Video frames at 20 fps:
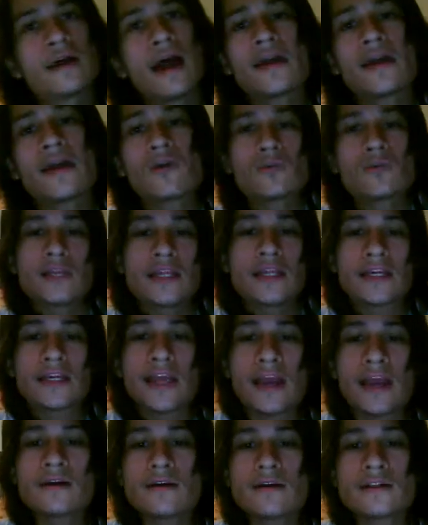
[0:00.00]
I don't really
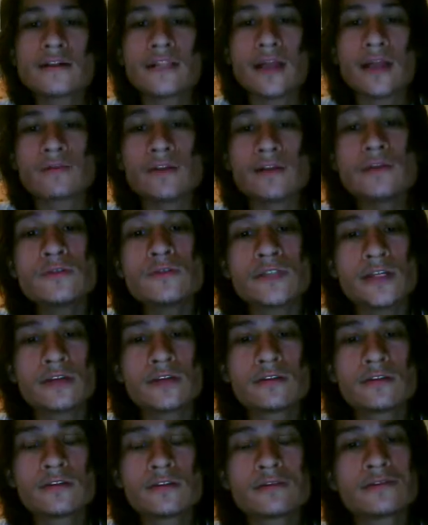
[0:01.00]
care because I don't use it.
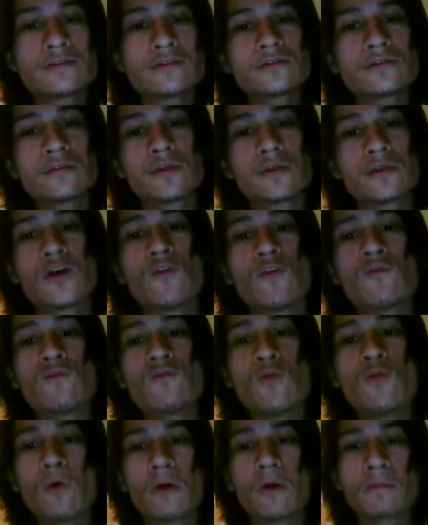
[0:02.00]
So I'm going to
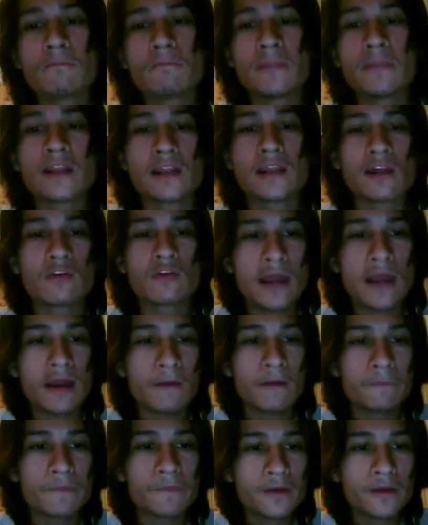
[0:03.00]
go 4, middle of the
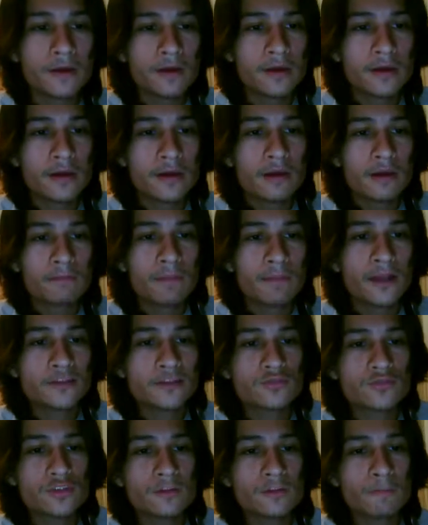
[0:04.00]
ground. Apply
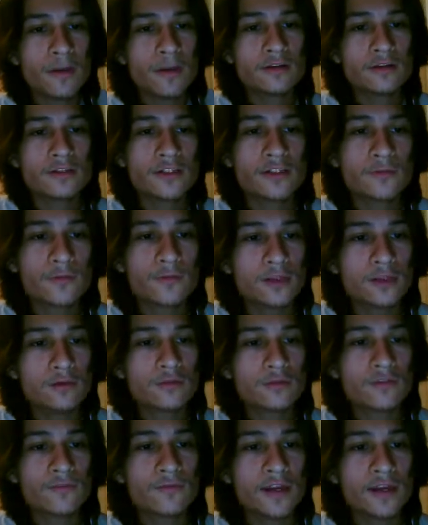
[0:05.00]
stricter penalties for the
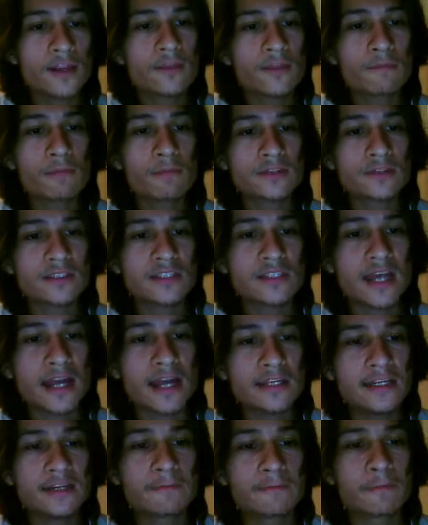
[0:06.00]
use of another person's
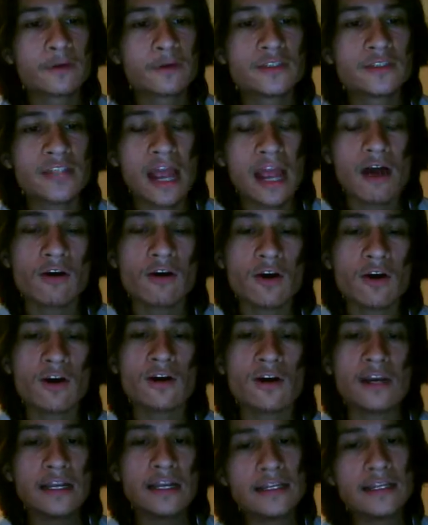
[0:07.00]
ID to purchase
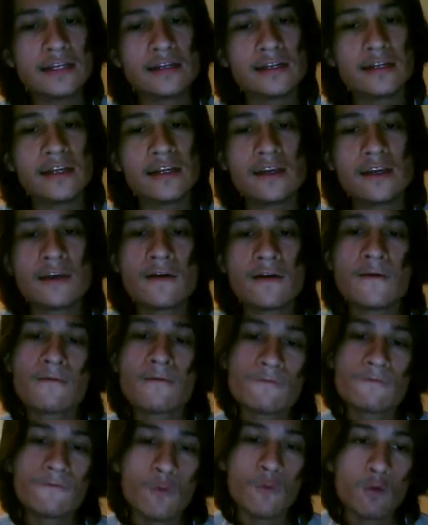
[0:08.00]
alcohol illegally.
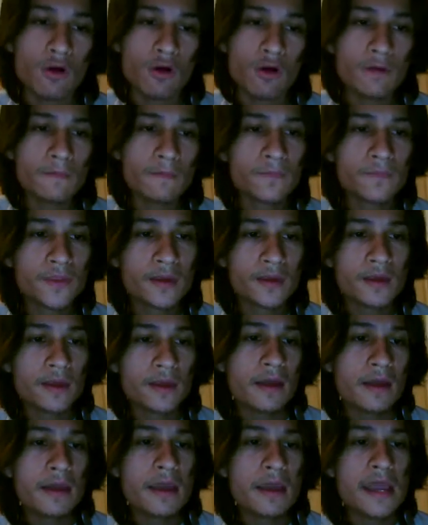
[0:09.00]
4.
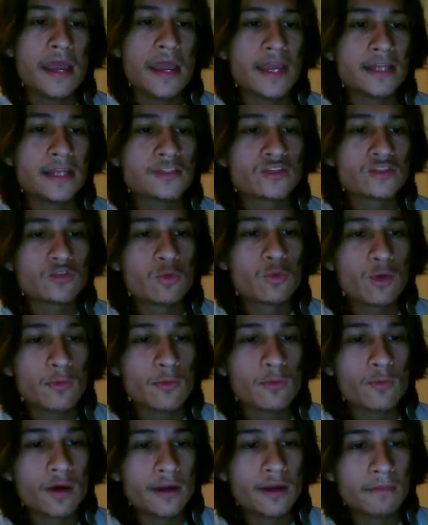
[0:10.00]
Age
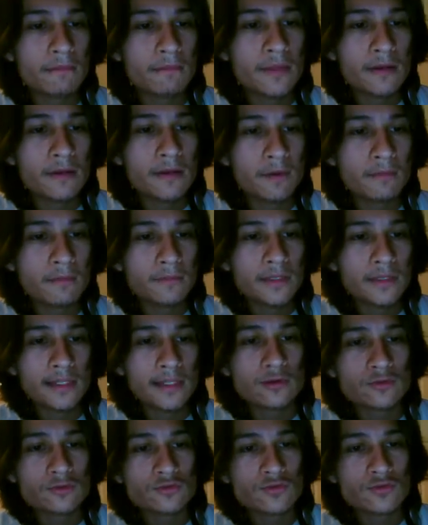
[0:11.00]
21 minimum
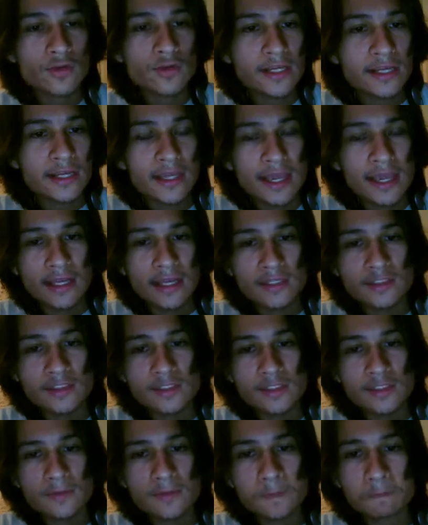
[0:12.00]
legal drinking
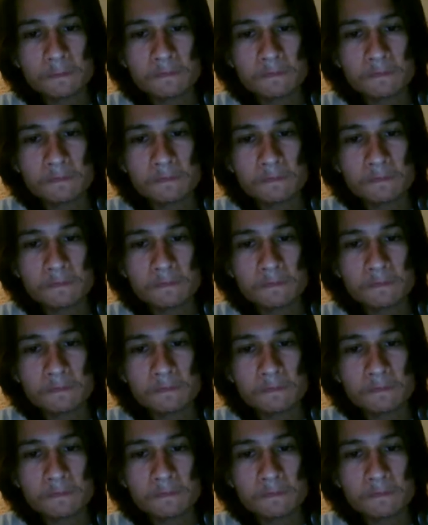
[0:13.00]
age.